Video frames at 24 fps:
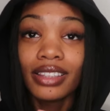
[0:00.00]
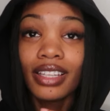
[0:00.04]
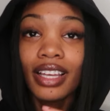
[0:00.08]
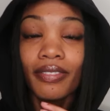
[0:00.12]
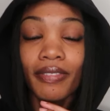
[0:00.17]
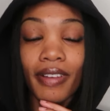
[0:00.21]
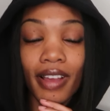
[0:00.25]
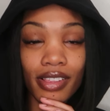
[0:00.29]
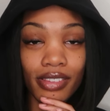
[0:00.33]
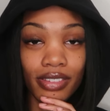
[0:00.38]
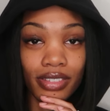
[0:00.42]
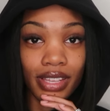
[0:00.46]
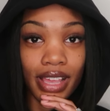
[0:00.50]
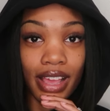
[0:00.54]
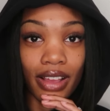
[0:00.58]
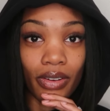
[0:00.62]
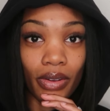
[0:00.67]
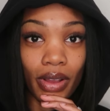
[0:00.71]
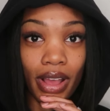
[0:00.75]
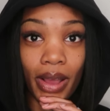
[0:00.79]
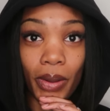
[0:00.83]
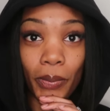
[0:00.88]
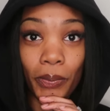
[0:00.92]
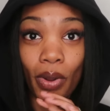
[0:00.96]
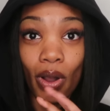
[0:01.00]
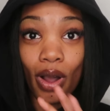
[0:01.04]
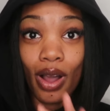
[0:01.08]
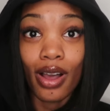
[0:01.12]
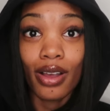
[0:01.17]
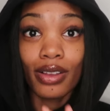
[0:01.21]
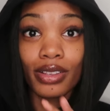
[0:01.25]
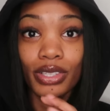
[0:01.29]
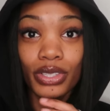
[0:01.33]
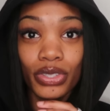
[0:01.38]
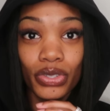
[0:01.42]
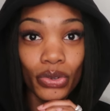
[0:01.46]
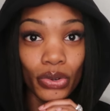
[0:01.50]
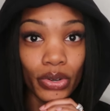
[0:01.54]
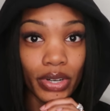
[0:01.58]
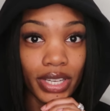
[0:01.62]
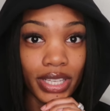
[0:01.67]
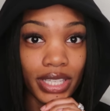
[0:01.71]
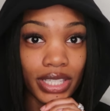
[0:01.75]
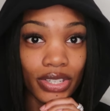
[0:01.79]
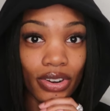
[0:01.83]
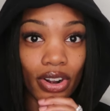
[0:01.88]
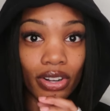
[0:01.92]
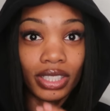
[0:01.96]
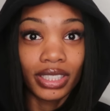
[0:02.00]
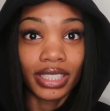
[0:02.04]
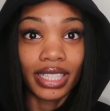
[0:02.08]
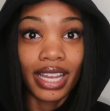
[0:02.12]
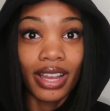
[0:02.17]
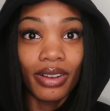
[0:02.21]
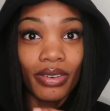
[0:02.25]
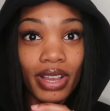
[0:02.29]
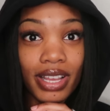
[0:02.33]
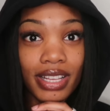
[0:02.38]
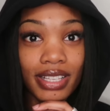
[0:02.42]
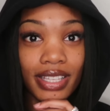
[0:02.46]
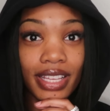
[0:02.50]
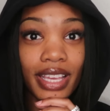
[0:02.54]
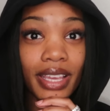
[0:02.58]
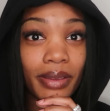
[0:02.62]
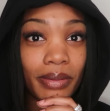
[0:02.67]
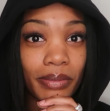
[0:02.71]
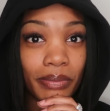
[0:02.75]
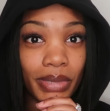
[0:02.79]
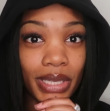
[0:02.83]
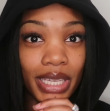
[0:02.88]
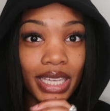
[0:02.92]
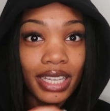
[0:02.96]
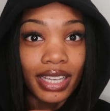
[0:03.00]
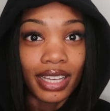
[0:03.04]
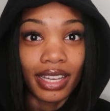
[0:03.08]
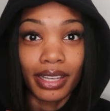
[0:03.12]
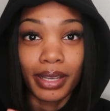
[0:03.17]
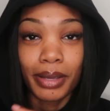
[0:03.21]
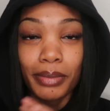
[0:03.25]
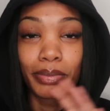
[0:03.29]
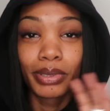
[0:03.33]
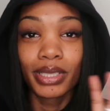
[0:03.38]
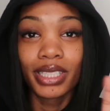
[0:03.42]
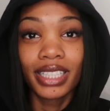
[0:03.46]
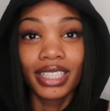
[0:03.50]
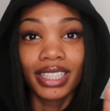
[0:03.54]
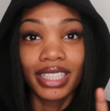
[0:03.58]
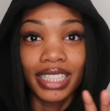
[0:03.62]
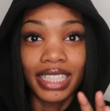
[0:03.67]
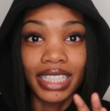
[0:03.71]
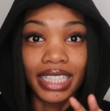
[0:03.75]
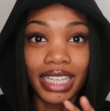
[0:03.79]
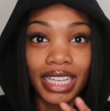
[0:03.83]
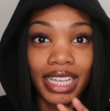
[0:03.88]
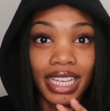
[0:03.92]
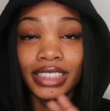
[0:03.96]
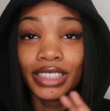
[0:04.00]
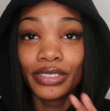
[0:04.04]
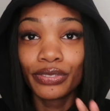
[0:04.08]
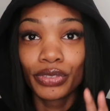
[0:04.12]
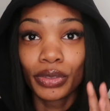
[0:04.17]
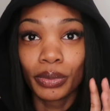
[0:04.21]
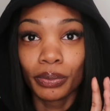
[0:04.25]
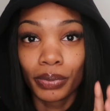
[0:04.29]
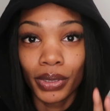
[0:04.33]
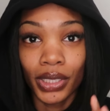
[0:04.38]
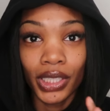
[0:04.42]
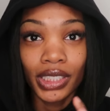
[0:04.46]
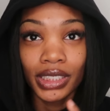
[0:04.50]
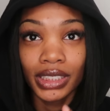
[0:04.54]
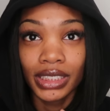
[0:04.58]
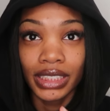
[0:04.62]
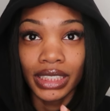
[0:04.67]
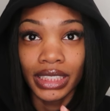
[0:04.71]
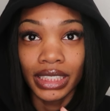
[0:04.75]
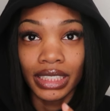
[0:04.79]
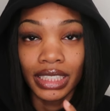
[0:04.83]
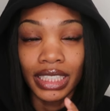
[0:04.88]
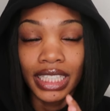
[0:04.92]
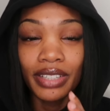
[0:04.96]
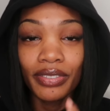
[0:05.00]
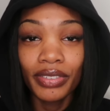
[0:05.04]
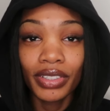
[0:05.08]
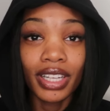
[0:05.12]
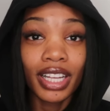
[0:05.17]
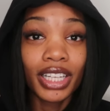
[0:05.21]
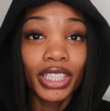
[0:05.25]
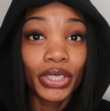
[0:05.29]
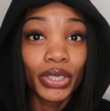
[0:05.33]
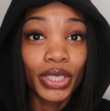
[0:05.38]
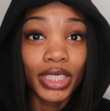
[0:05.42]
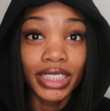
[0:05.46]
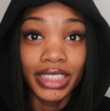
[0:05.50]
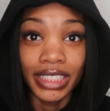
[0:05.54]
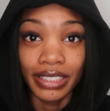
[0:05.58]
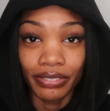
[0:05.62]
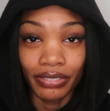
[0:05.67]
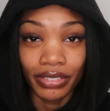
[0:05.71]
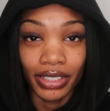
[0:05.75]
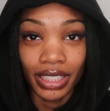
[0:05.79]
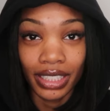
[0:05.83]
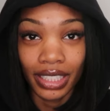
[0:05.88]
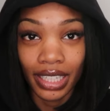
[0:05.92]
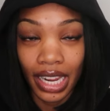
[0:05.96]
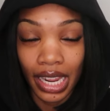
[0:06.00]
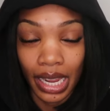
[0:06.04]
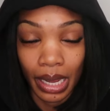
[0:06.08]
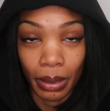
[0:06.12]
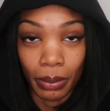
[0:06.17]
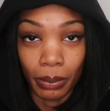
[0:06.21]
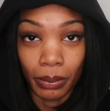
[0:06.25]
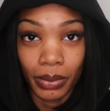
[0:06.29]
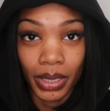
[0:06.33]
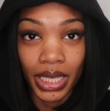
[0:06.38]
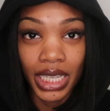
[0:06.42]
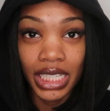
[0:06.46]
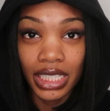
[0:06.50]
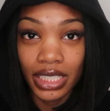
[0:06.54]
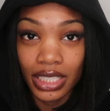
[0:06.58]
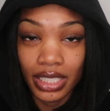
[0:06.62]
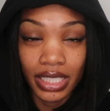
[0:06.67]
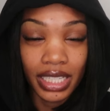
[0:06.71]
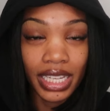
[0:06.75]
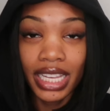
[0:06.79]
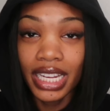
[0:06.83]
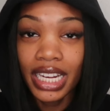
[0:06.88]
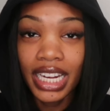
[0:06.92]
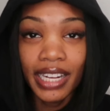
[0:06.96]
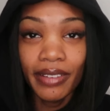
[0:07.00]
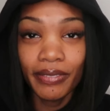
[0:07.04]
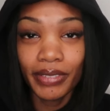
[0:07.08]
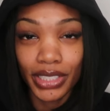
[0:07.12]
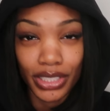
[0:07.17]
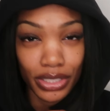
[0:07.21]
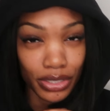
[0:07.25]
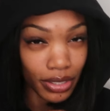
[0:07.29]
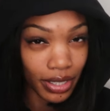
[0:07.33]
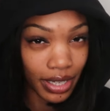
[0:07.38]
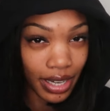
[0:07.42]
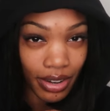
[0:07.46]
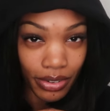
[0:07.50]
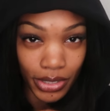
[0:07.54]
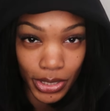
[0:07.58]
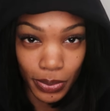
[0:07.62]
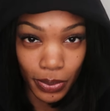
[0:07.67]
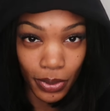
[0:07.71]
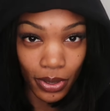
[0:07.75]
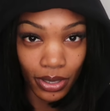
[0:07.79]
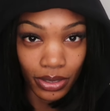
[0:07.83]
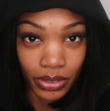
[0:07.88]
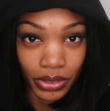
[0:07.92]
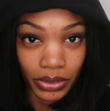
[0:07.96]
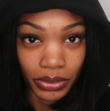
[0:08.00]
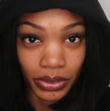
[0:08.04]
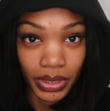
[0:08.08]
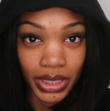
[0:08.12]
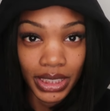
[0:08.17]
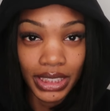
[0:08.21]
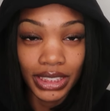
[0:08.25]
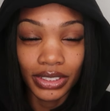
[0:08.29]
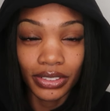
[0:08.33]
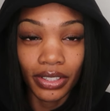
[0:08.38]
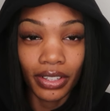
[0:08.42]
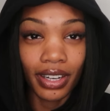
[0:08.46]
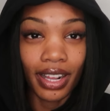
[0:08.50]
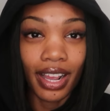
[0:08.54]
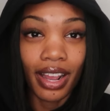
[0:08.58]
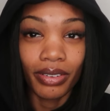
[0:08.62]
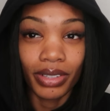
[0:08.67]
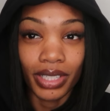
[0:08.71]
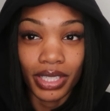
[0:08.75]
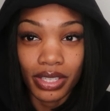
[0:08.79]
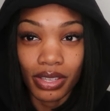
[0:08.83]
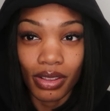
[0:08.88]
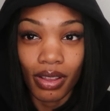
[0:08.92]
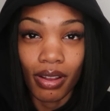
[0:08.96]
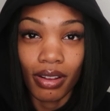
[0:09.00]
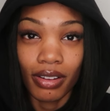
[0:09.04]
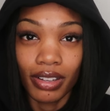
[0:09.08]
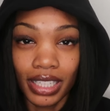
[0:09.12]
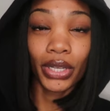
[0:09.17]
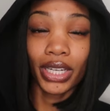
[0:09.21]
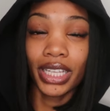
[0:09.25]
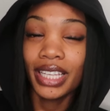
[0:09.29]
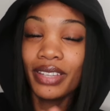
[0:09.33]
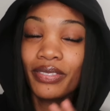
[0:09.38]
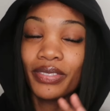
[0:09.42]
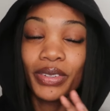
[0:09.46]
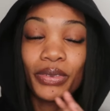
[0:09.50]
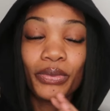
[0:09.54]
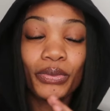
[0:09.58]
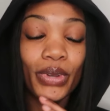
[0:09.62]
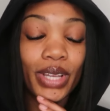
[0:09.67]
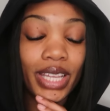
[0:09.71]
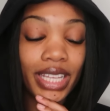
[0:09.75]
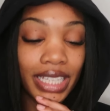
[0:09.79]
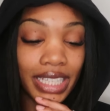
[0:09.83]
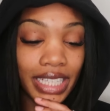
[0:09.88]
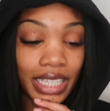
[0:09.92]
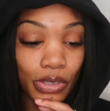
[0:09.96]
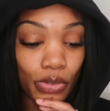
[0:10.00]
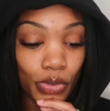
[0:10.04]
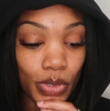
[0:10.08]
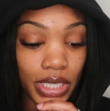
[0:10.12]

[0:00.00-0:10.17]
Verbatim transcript: love how, how how Paul's story started out as him being a completely different person, even under a different name. He's he didn't even start out as Paul, dude. He started out as Saul. But even when he